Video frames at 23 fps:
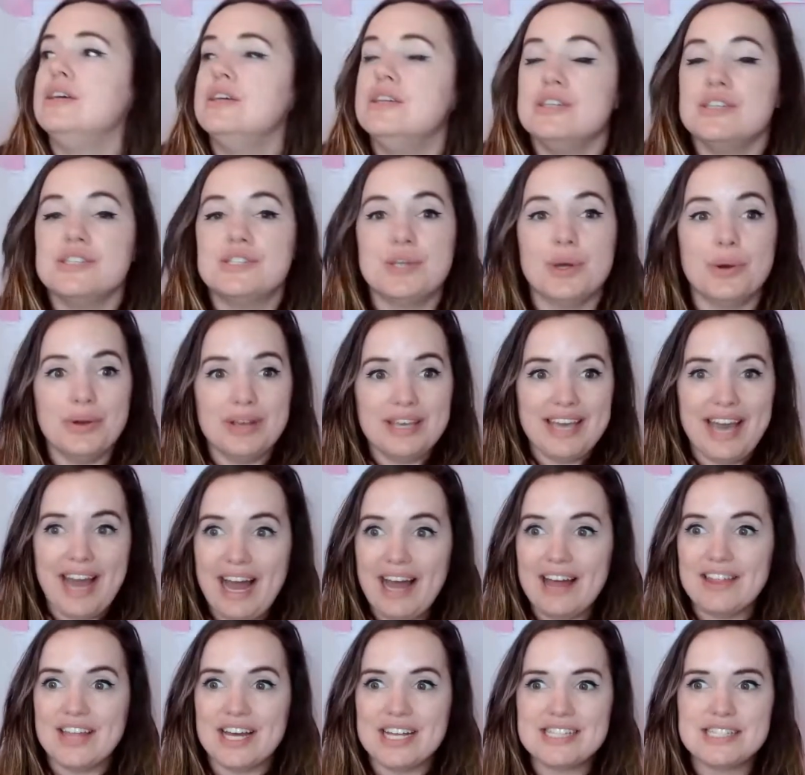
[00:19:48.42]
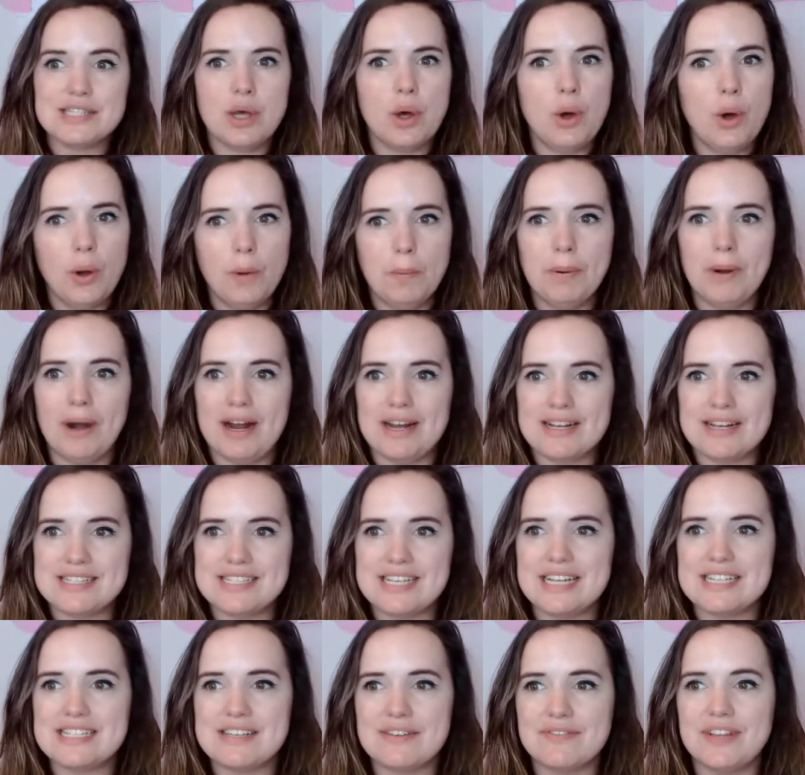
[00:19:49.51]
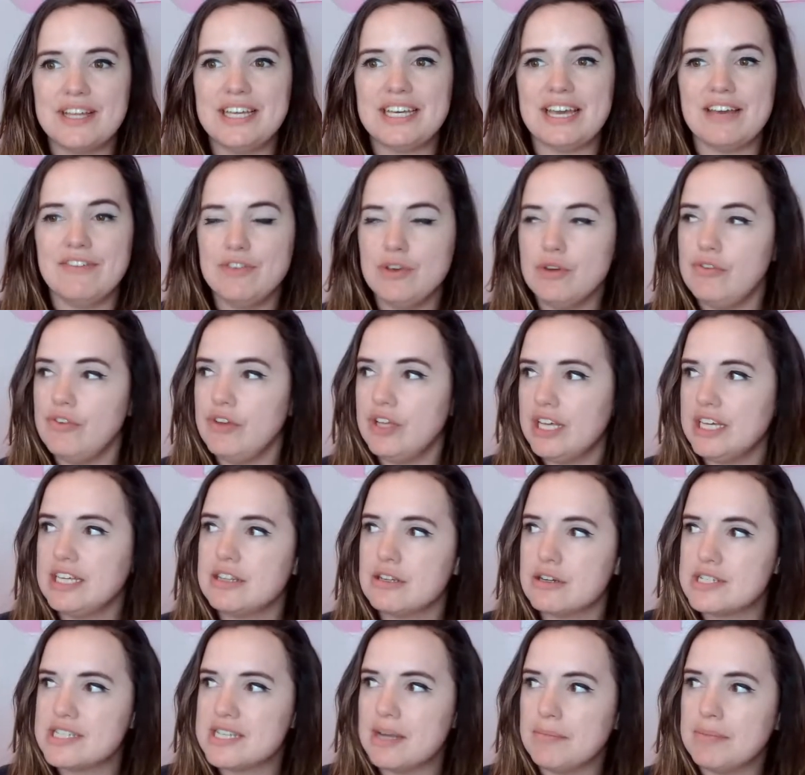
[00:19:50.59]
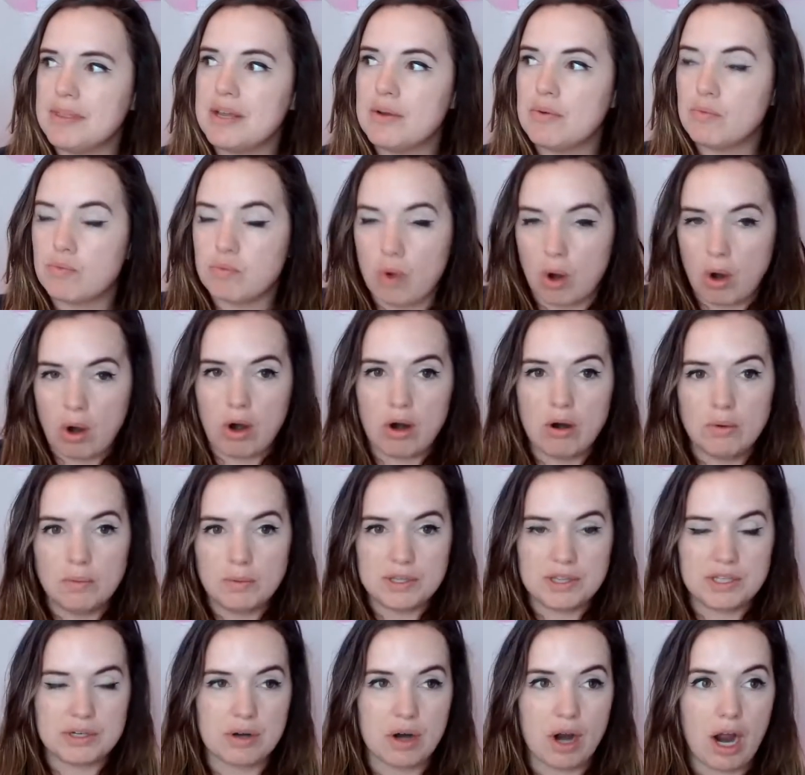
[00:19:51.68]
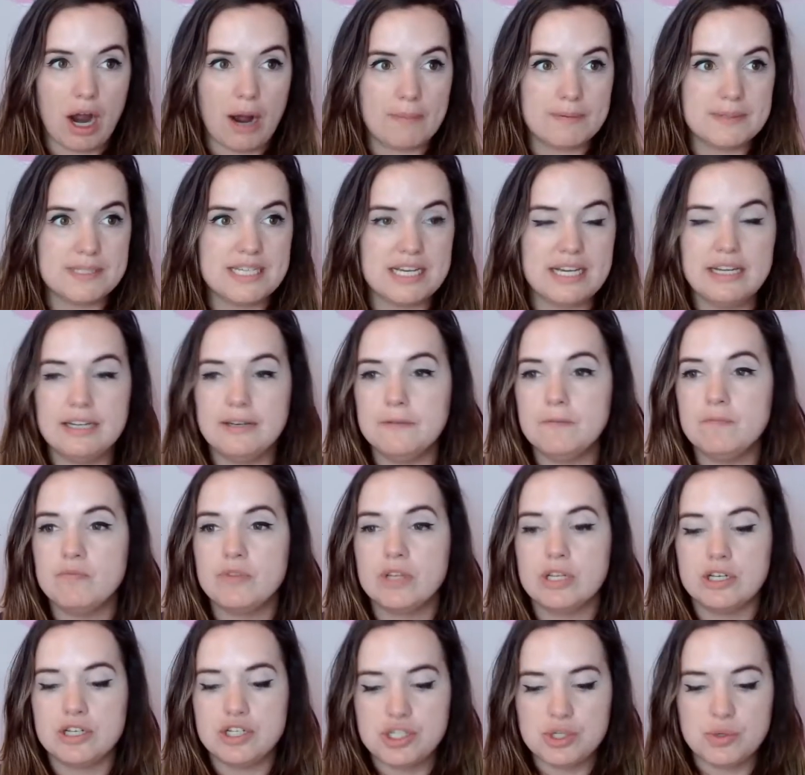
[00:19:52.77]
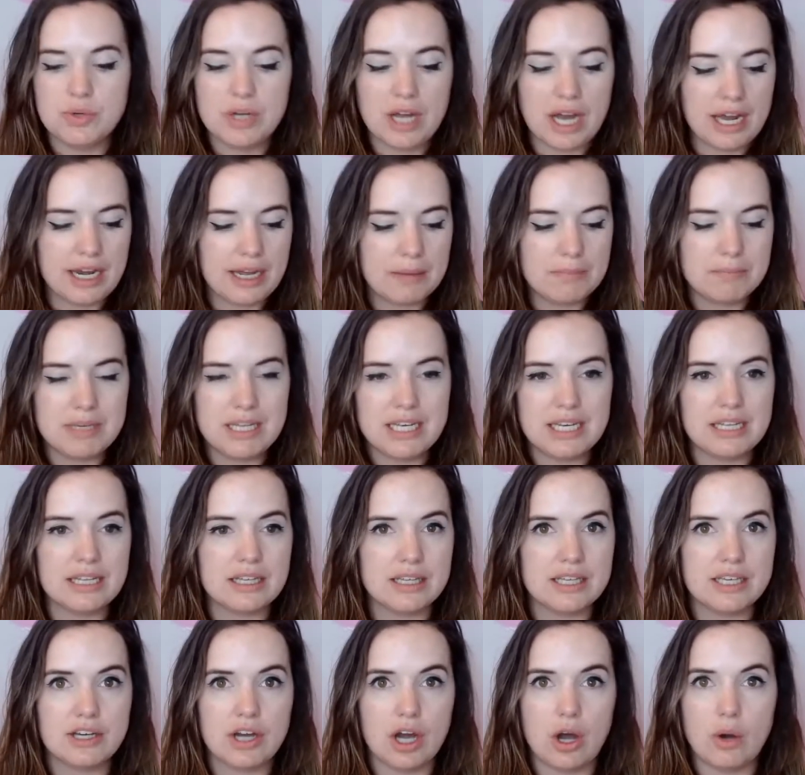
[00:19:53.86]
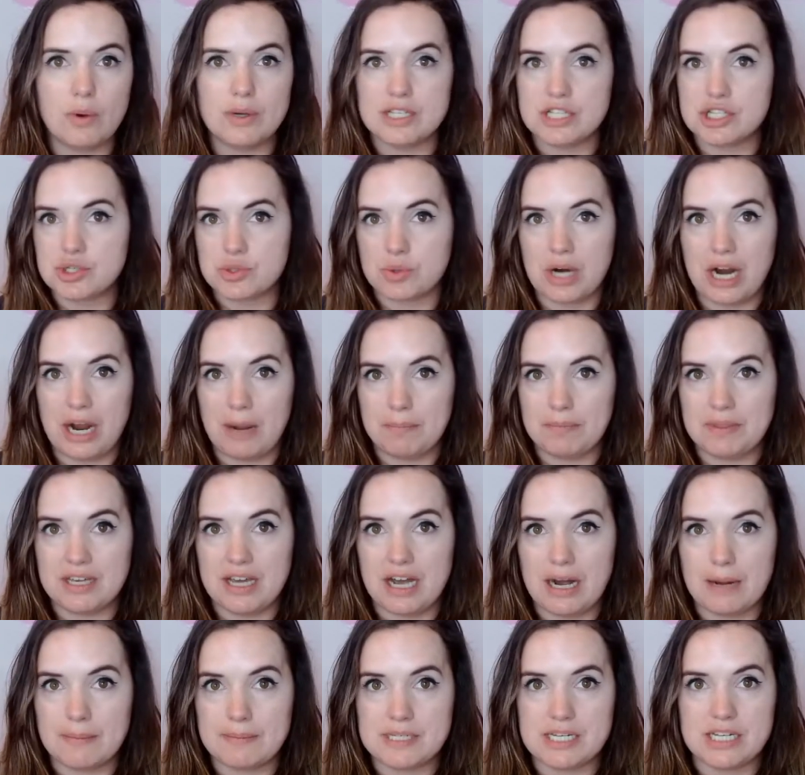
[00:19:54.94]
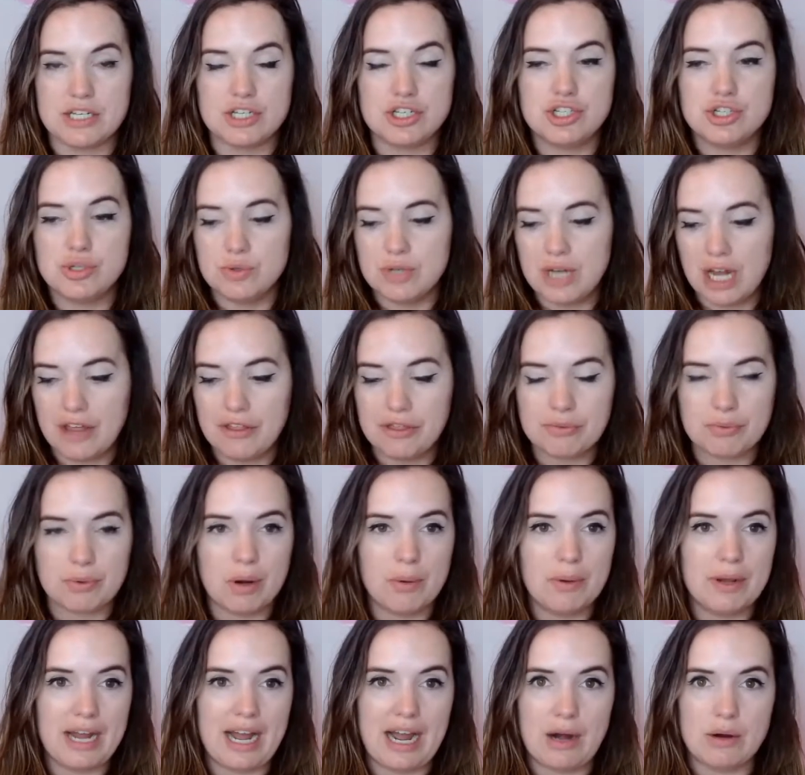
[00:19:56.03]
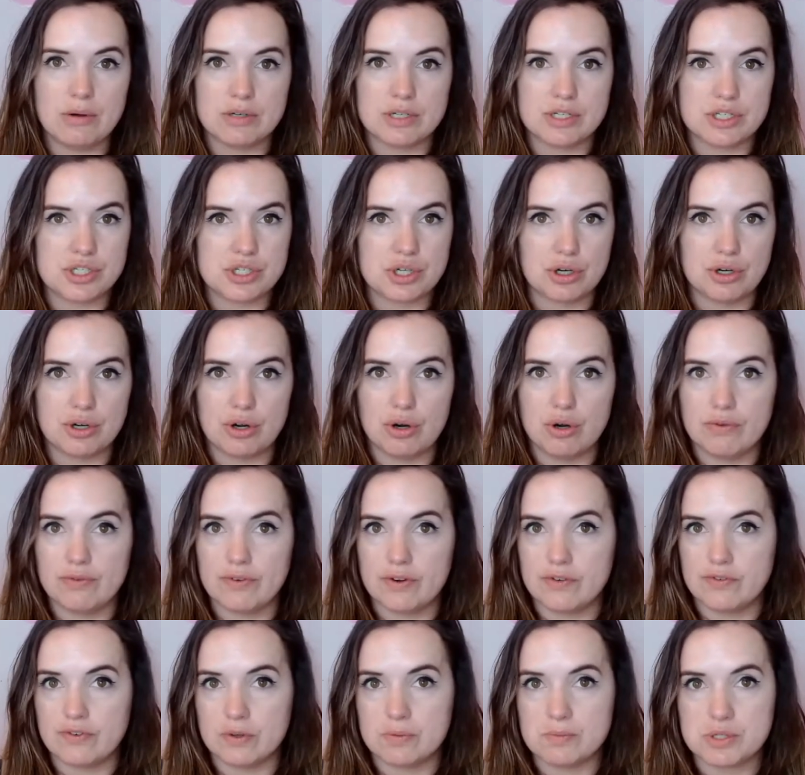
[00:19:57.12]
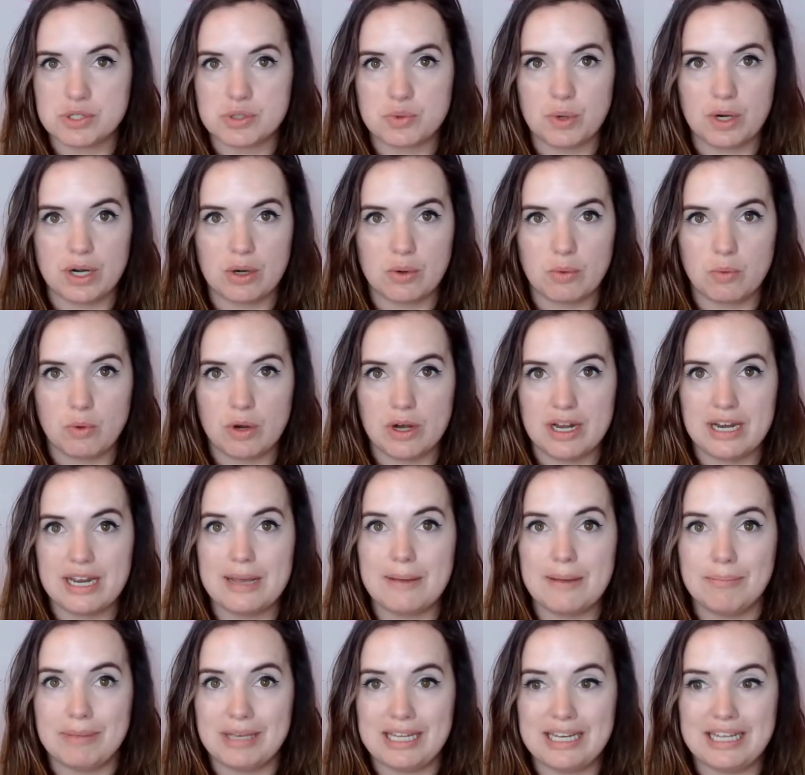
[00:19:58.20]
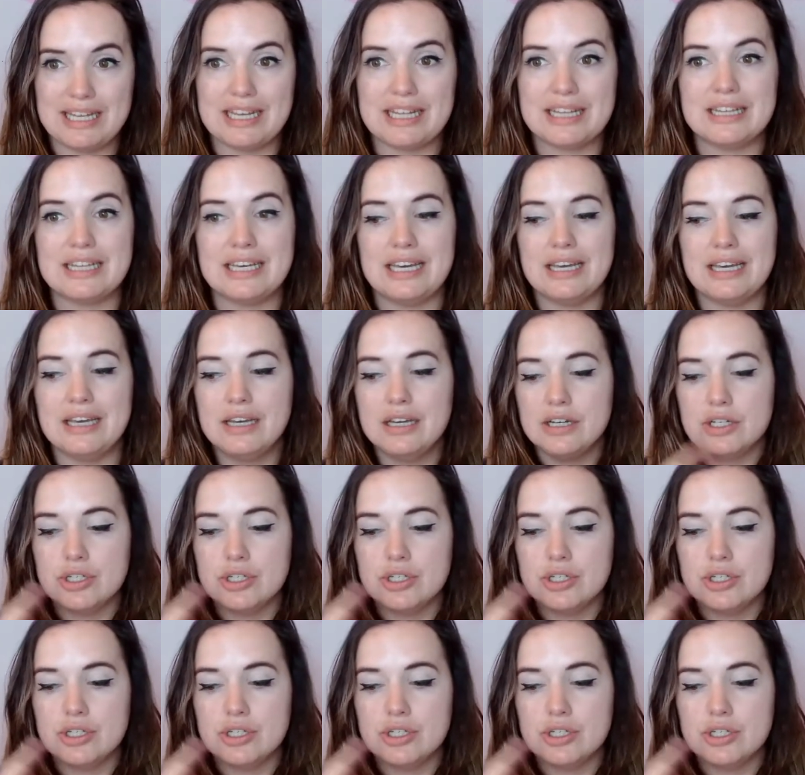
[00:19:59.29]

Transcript: So yeah, that's the whole process of like, if you feel like there's something wrong with your opt-in, do not immediately go and scrap the opt-in. Do not throw it out and start over from square one immediately.